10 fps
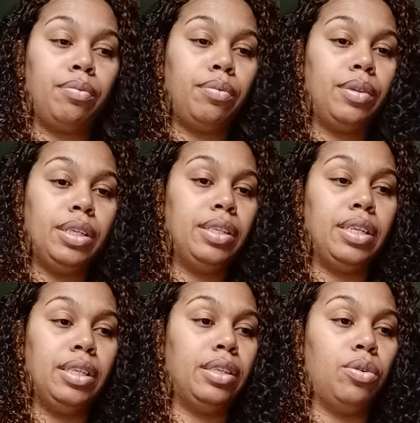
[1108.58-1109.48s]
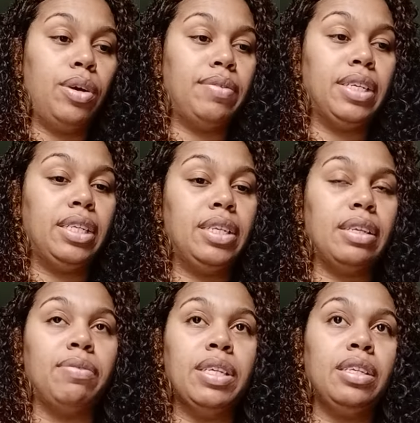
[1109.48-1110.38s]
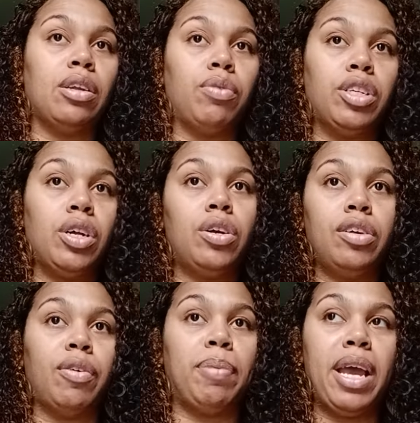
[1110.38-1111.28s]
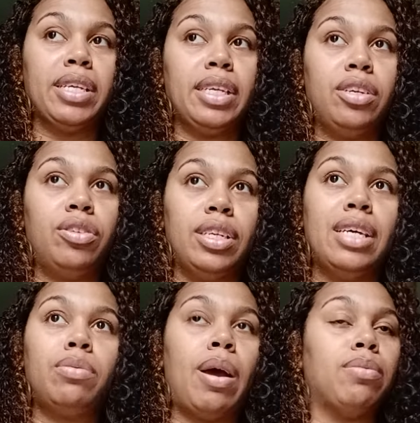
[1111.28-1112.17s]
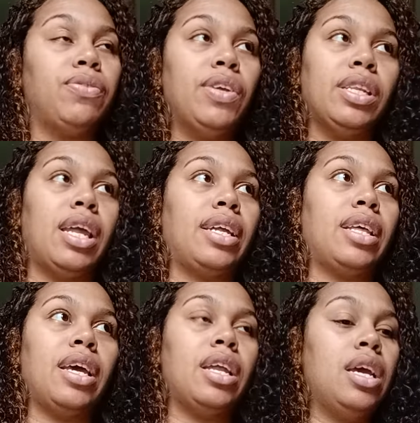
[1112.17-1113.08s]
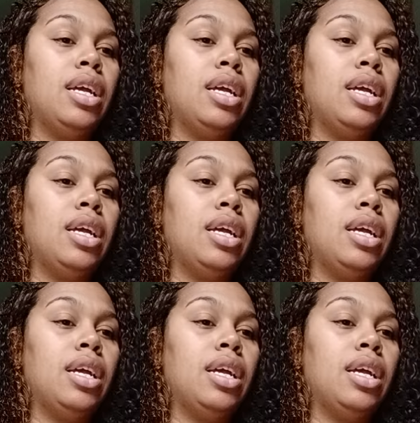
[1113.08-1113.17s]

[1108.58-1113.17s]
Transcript: This, this, whoever this is, if this is a return of a past energy, that's why I was feeling like that.